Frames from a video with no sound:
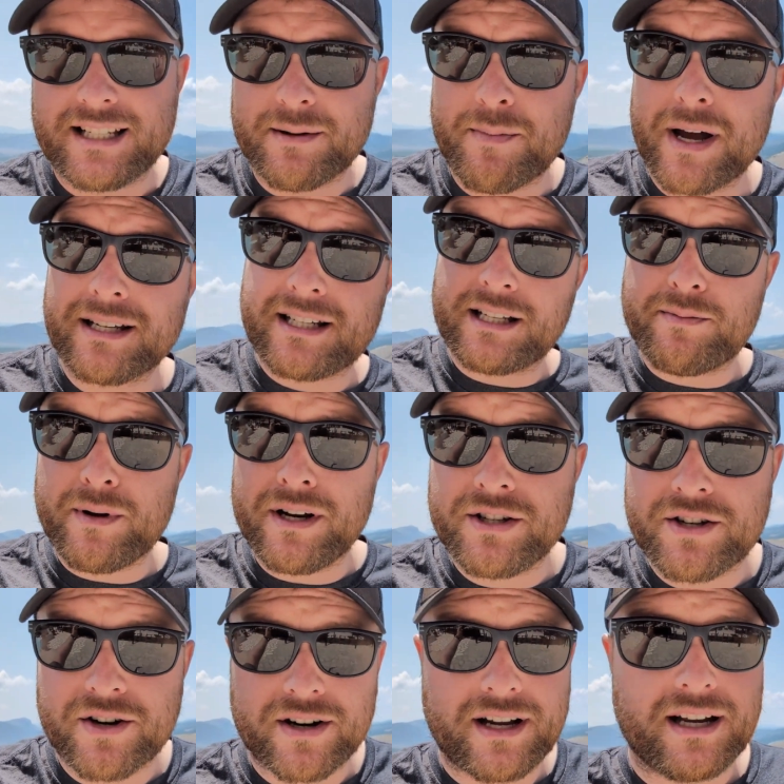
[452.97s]
the best it's been in
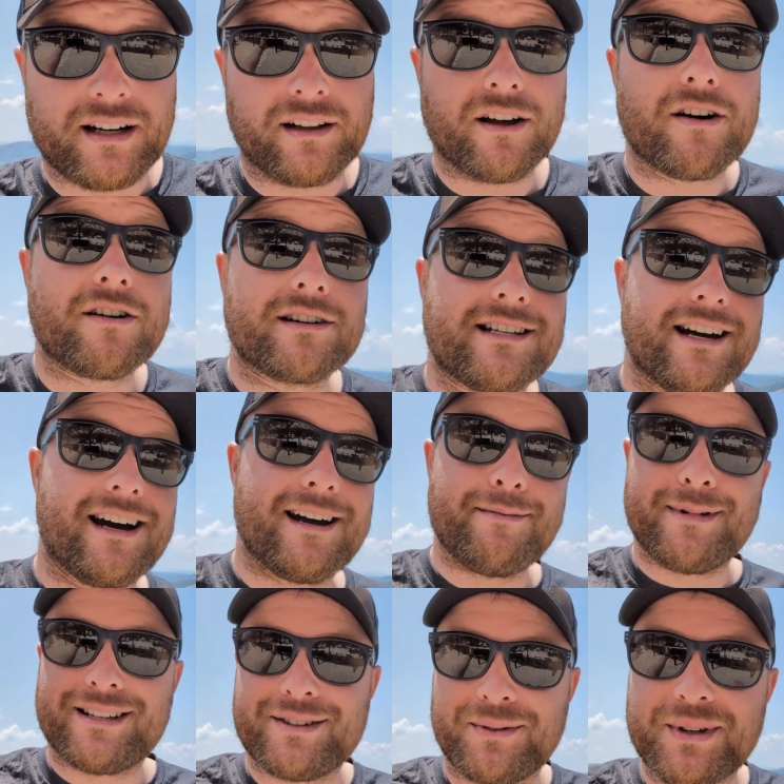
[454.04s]
Turkey in a long time.
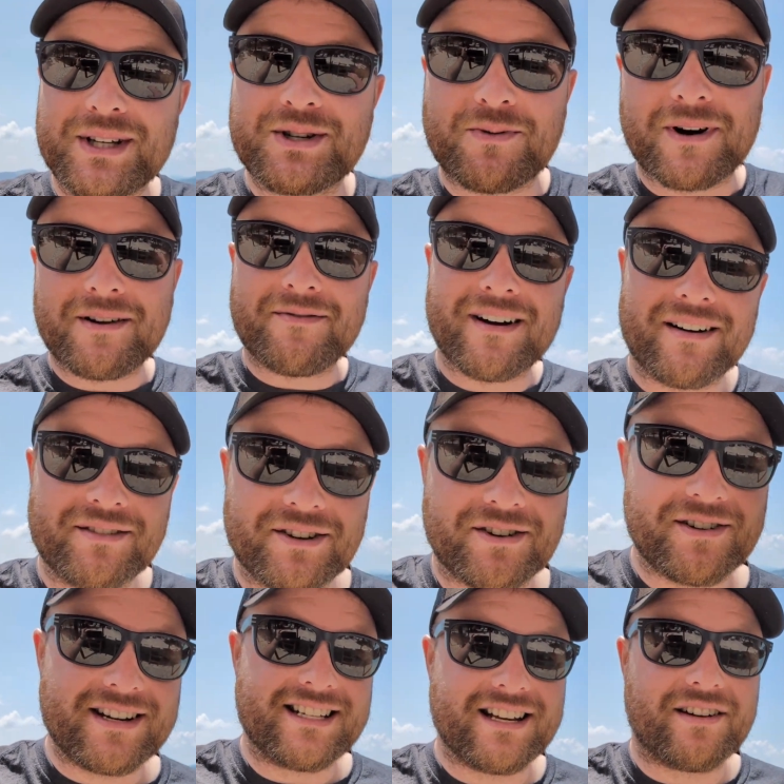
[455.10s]
It's only 25
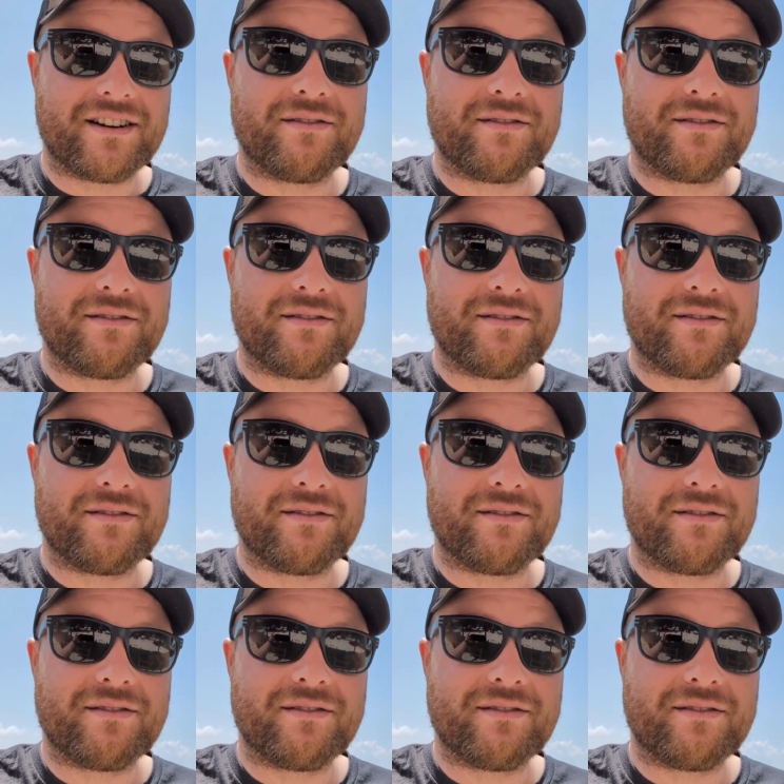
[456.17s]
degrees out.